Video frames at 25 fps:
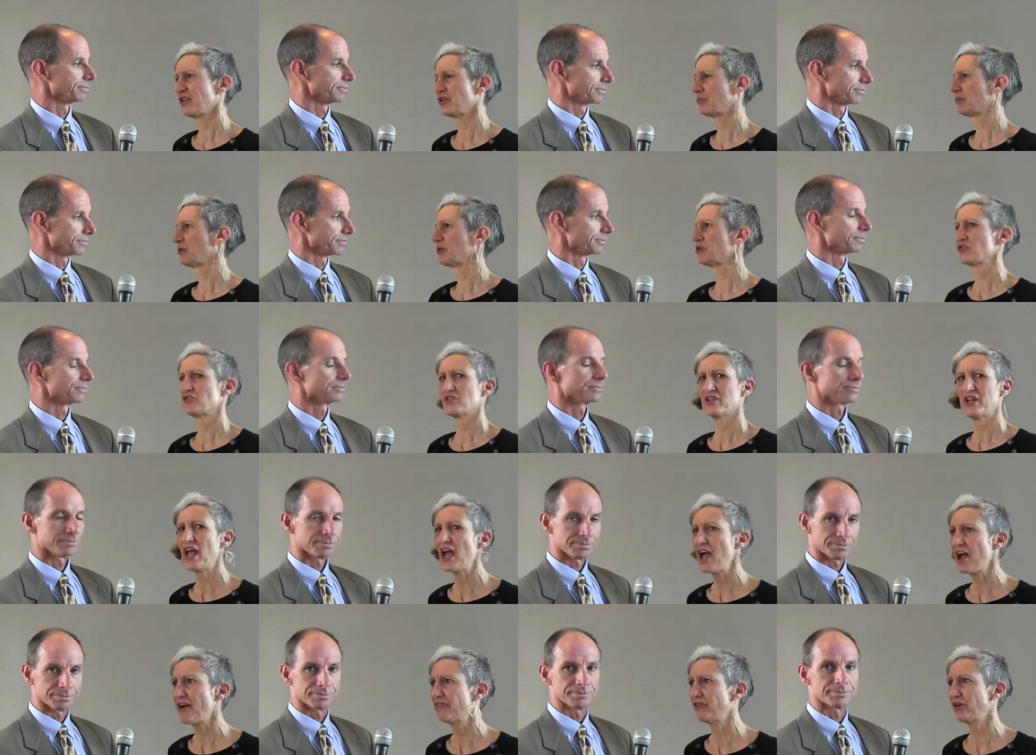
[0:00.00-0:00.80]
Speaker 1: another person
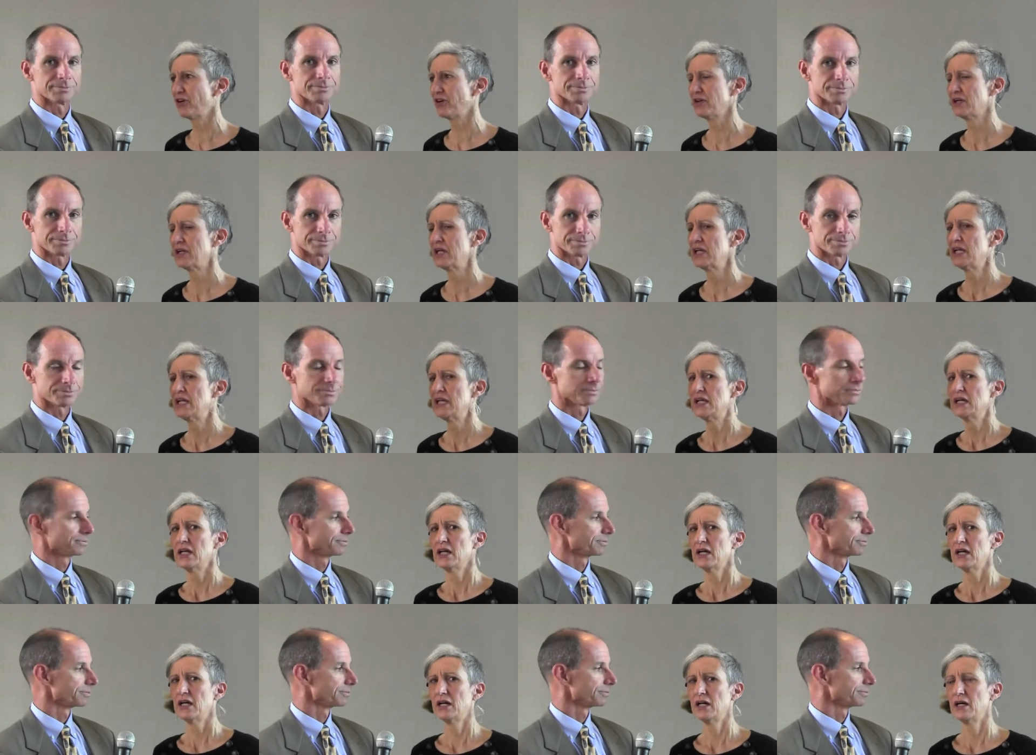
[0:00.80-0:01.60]
mm-hmm. ever.
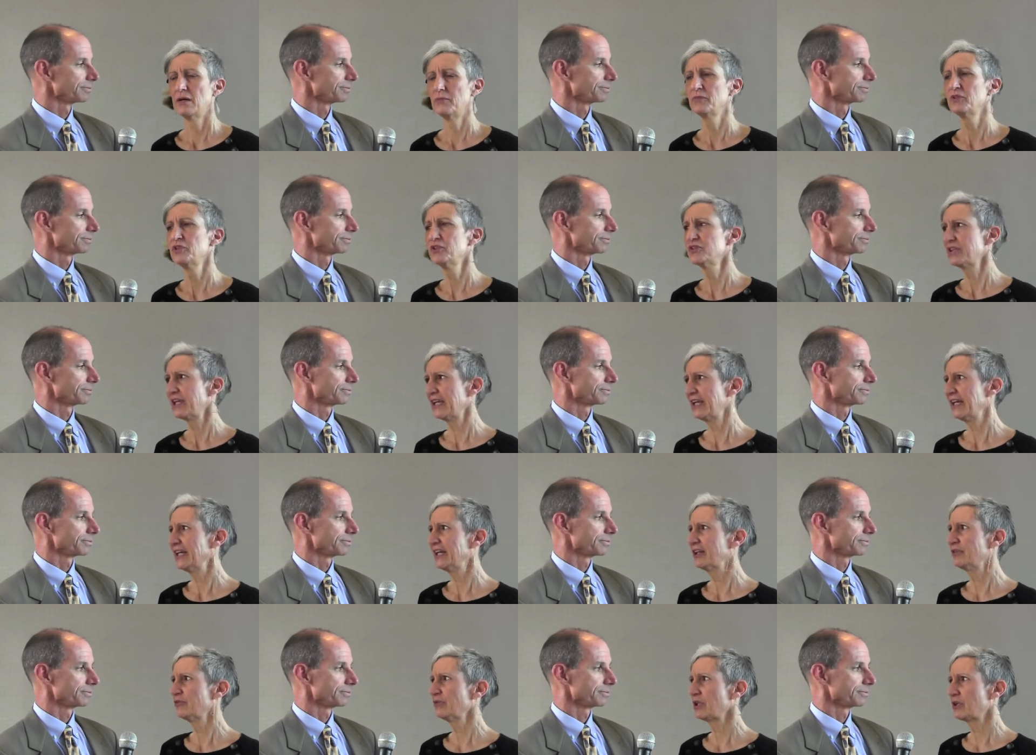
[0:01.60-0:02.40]
Um, you
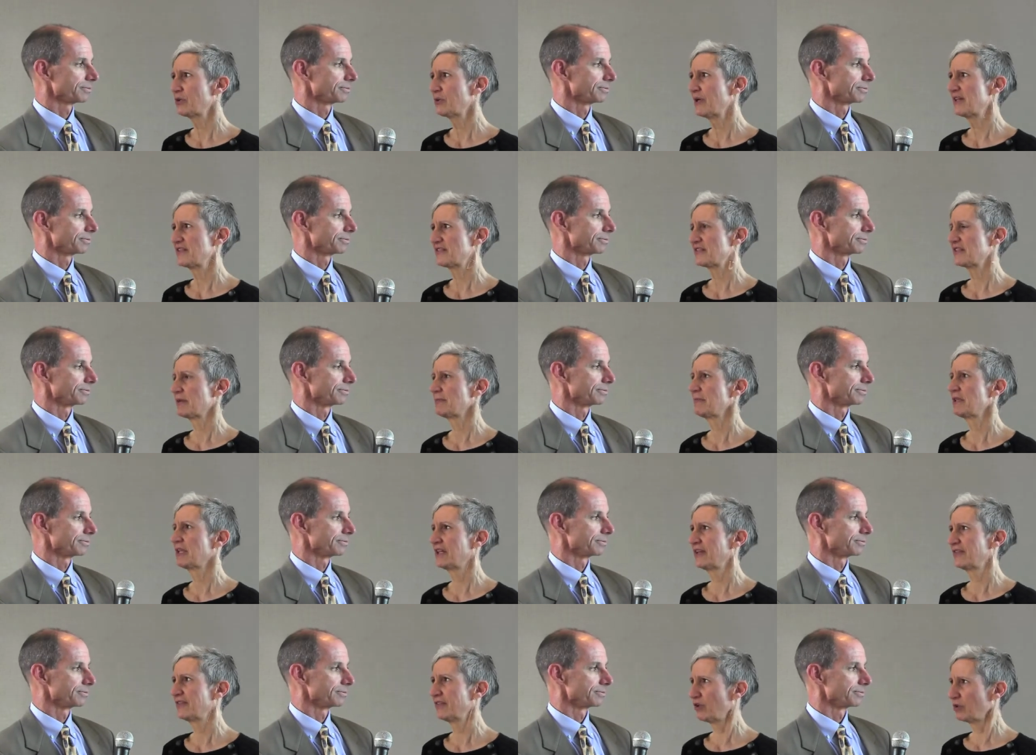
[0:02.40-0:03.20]
can request
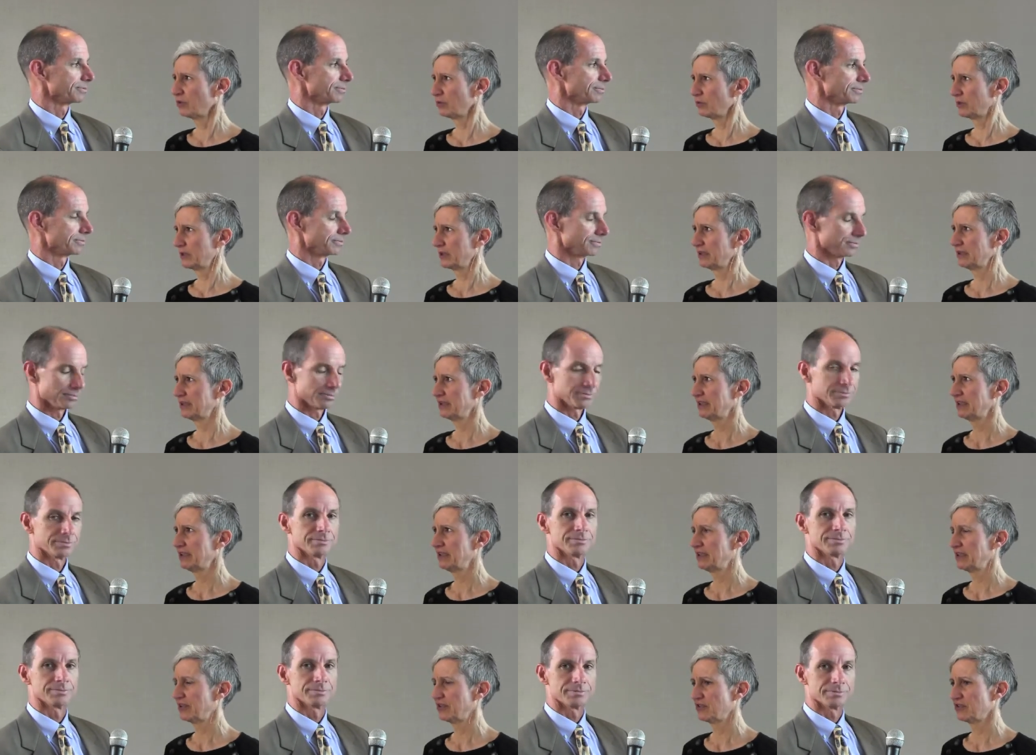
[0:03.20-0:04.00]
something if it really
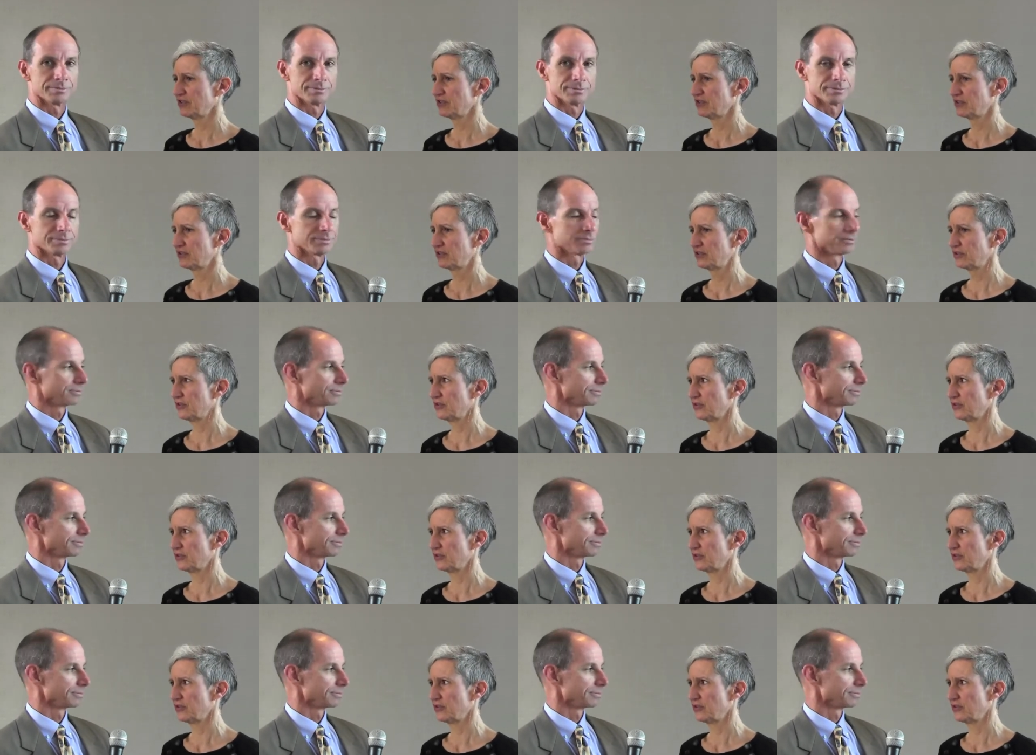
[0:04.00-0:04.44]
is